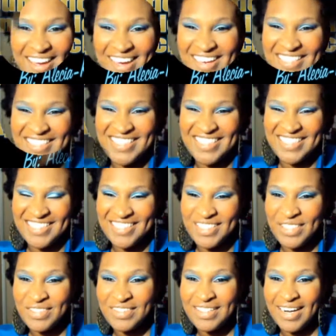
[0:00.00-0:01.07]
guys, it's
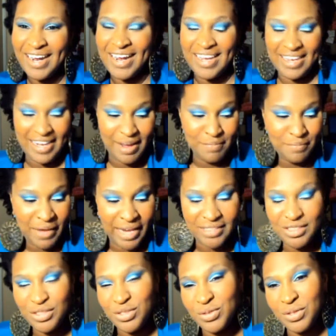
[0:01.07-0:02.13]
Alicia Renee and I'm
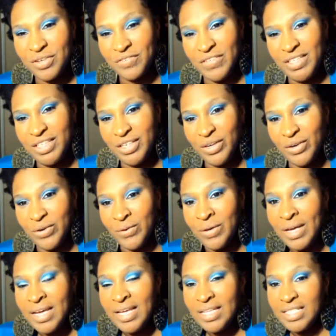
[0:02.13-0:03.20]
back to do a video.
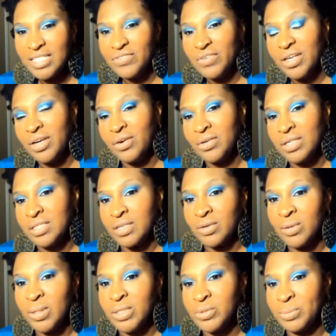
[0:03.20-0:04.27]
This video is
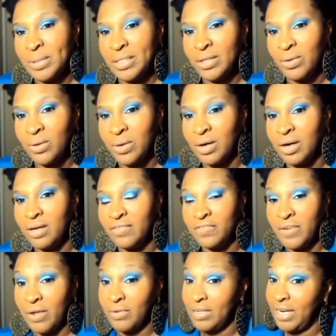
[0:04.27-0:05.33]
going to be on
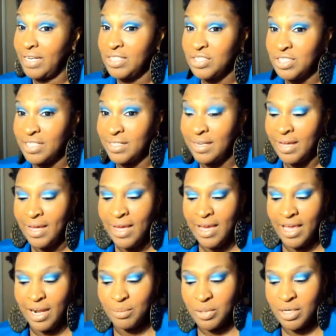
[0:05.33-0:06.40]
foundation
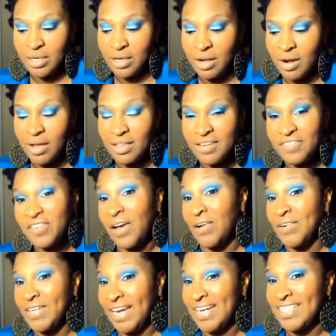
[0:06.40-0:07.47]
and I'm going to call it
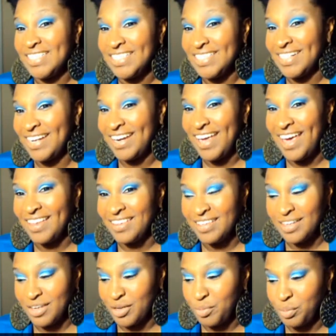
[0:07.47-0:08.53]
Foundation and
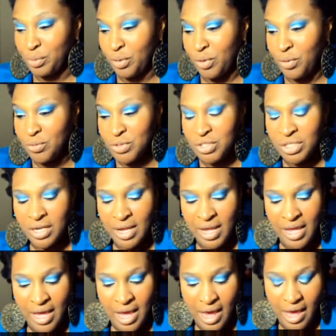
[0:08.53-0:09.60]
Ethnic Approach.
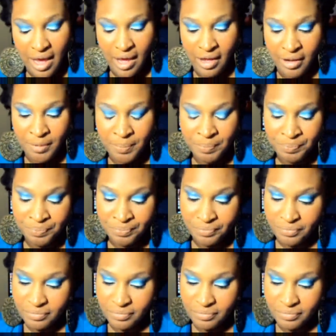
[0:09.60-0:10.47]
Um,